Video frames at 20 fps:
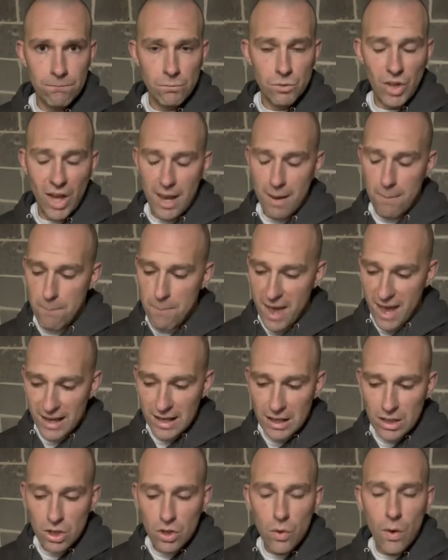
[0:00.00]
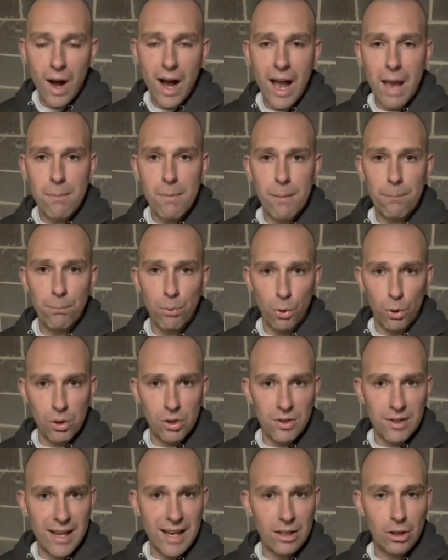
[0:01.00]
So I am begging you, I am imploring
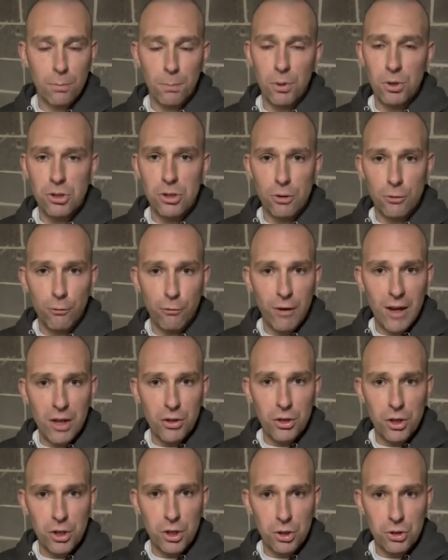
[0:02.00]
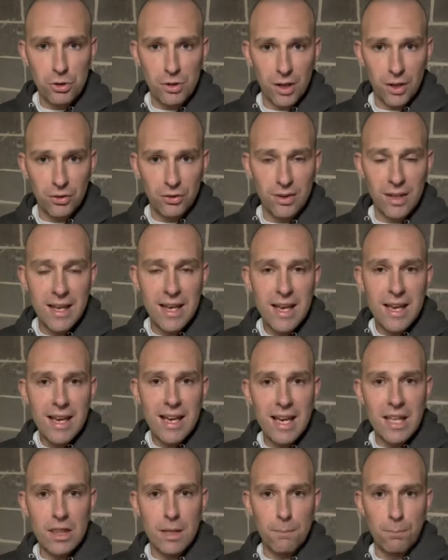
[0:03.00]
you again to put your faith and your trust
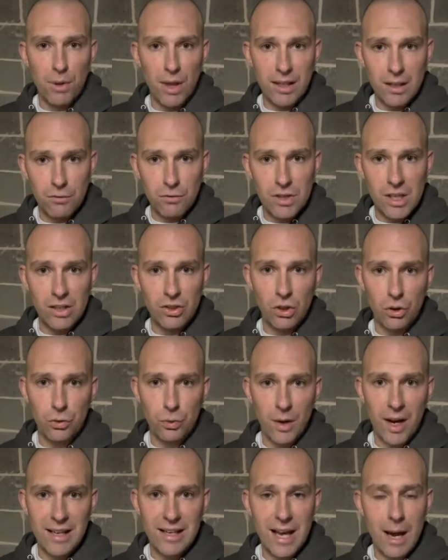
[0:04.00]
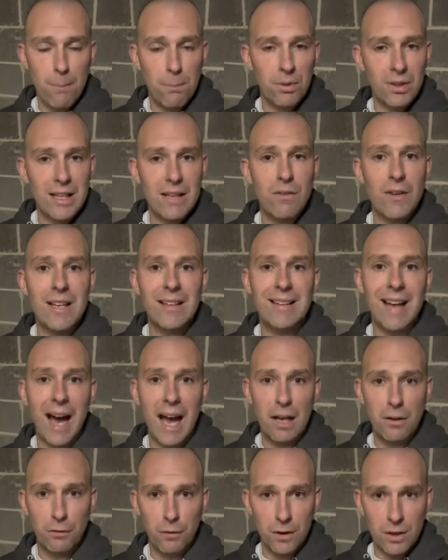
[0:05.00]
in the blood of Jesus right now. Believe he
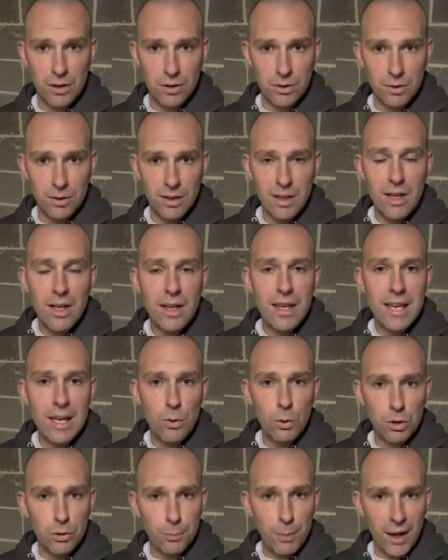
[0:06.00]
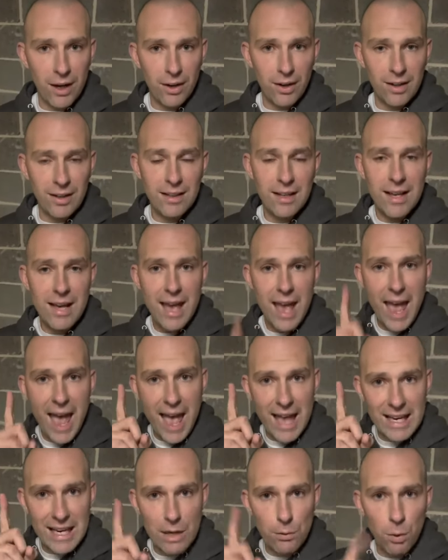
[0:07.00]
died for you, he was buried,
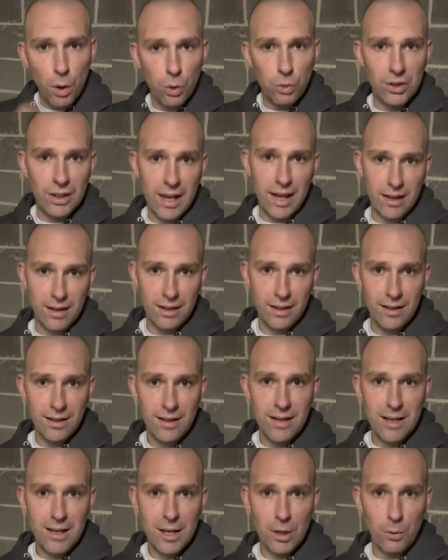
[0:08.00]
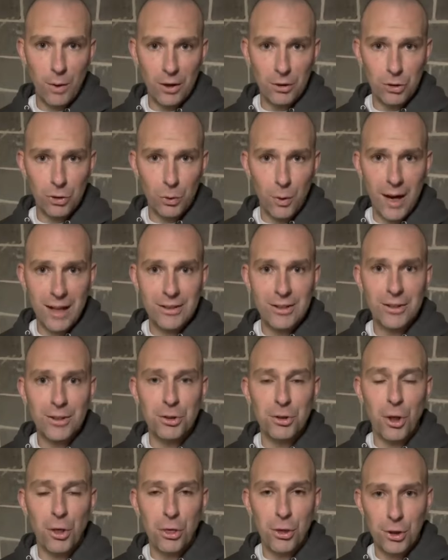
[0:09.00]
and he rose again. He resurrected
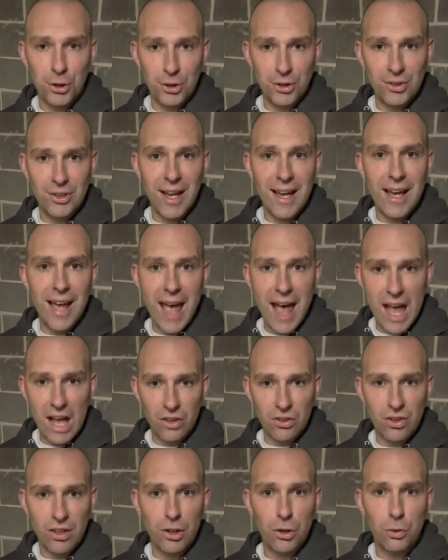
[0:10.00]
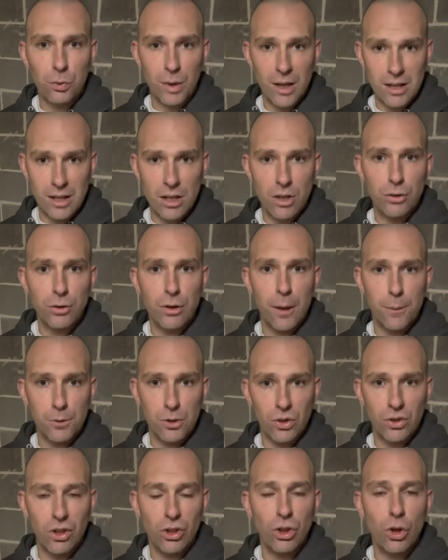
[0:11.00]
on the third day as it is written in the
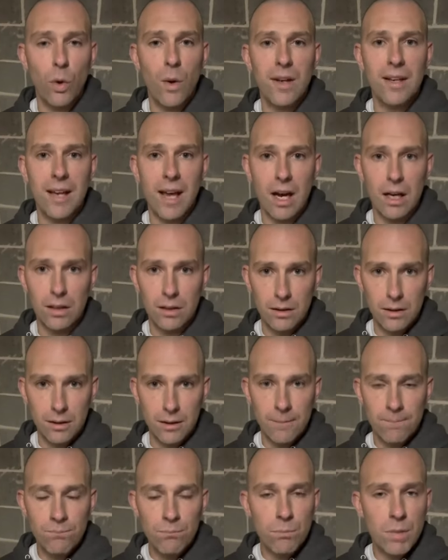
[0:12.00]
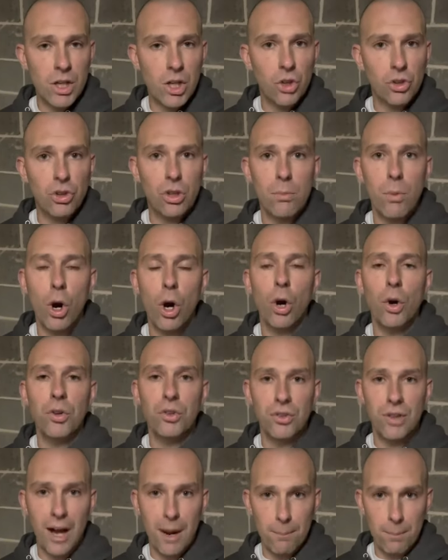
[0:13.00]
scriptures. And do it now because tomorrow is
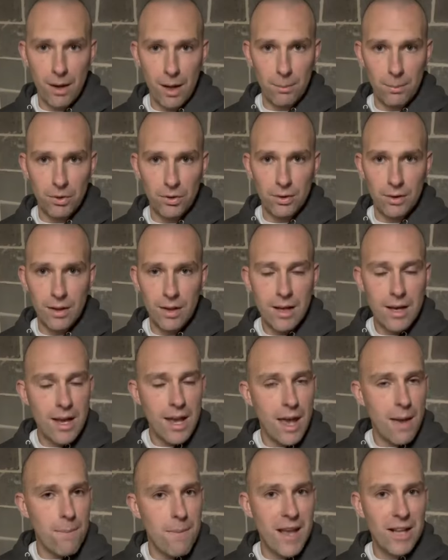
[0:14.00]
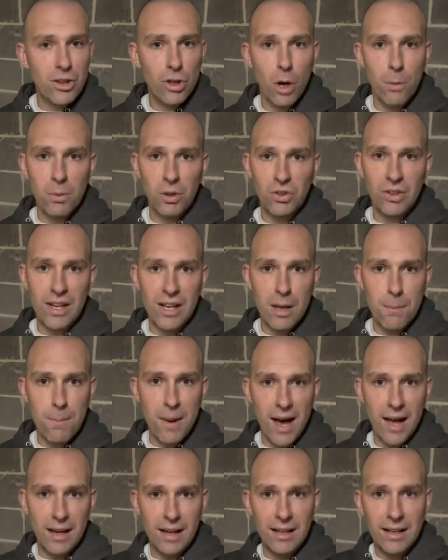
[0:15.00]
not promised. And make no mistake
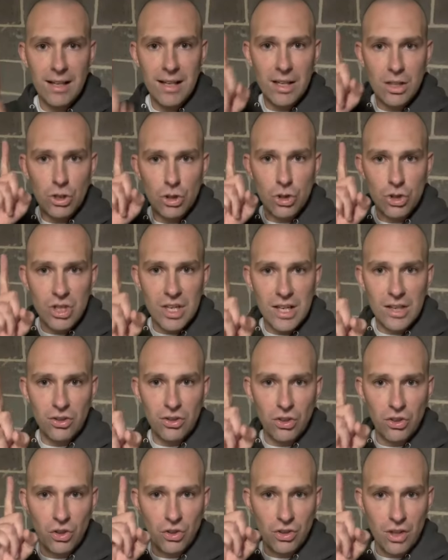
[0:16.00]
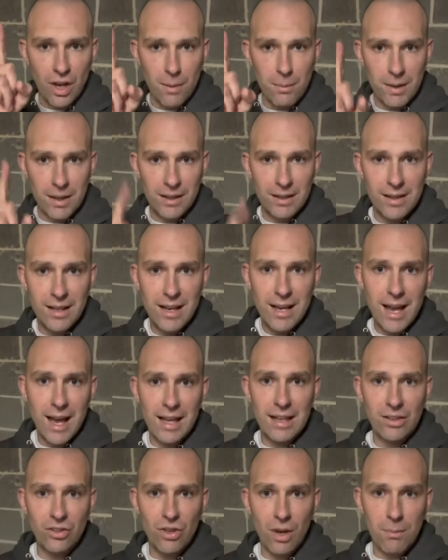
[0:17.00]
about it, Jesus is coming and
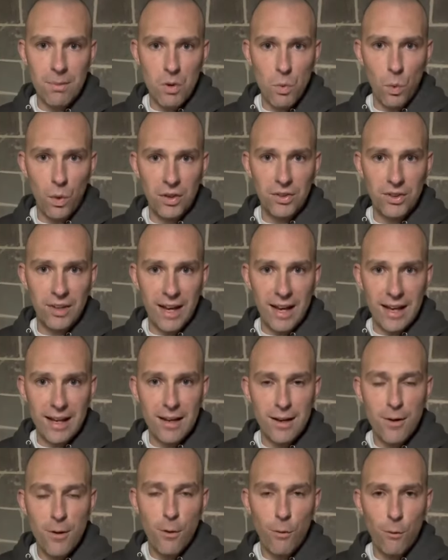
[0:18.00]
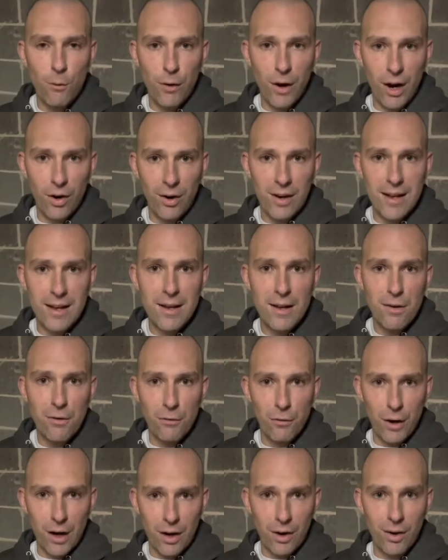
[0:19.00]
he's coming one day very,
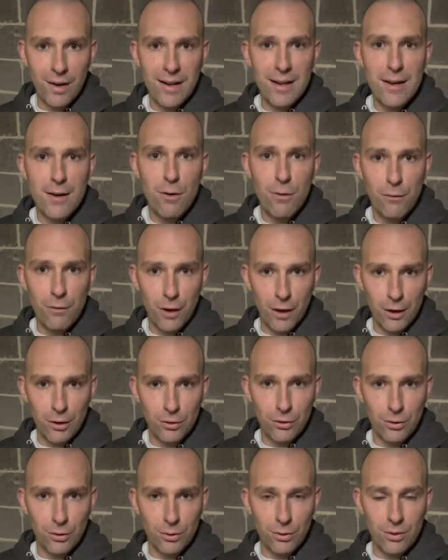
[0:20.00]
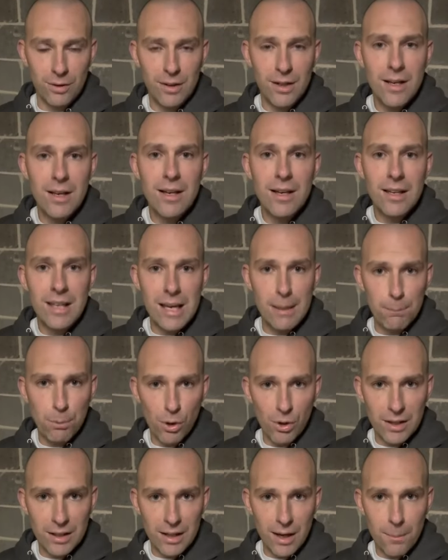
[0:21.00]
very, very soon. Keep
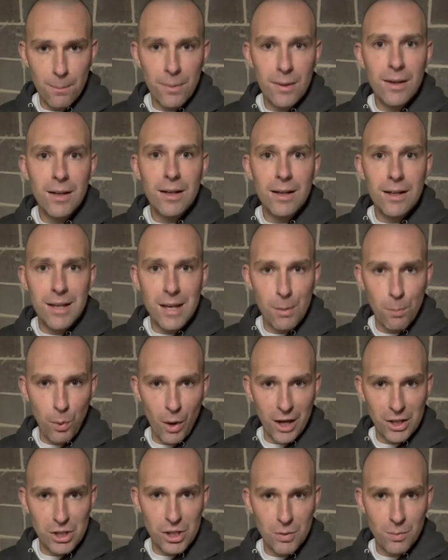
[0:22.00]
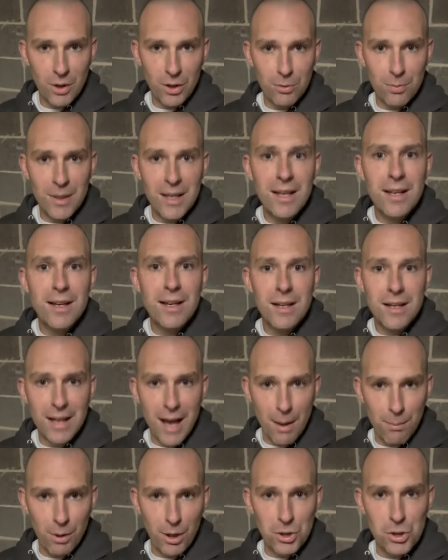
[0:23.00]
looking up. Keep watching with me.
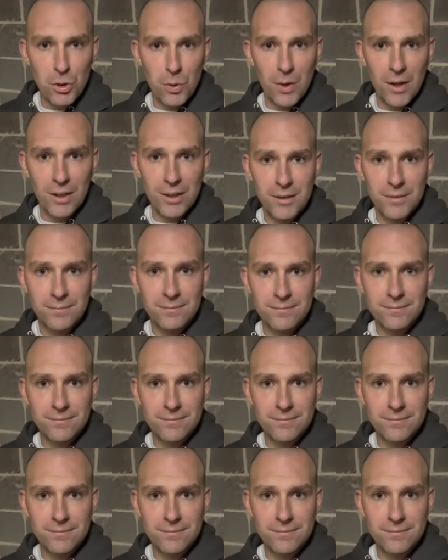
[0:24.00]
God bless you all.